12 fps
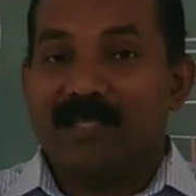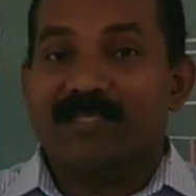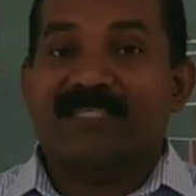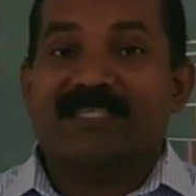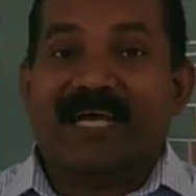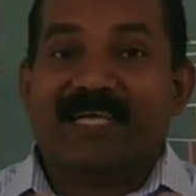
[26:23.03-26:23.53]

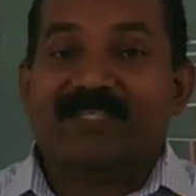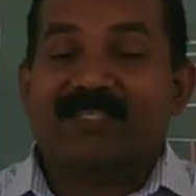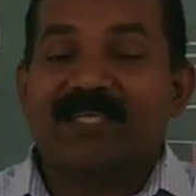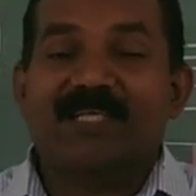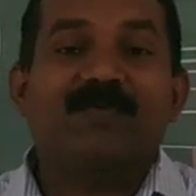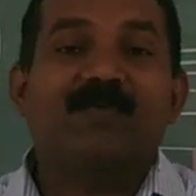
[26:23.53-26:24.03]

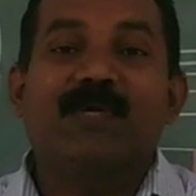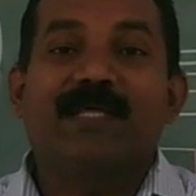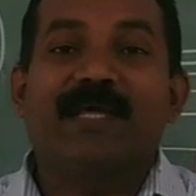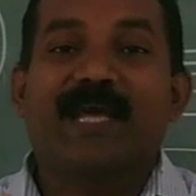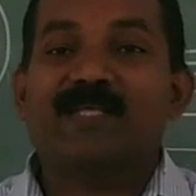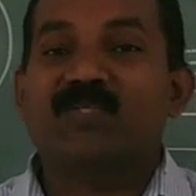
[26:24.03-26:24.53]

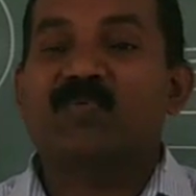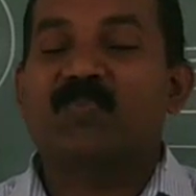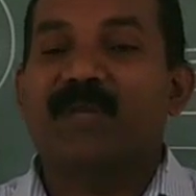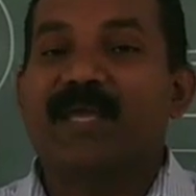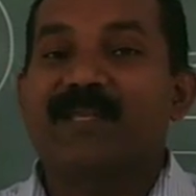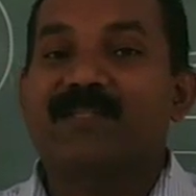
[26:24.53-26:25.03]
successfully
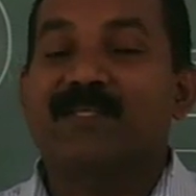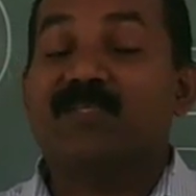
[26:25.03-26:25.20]
explained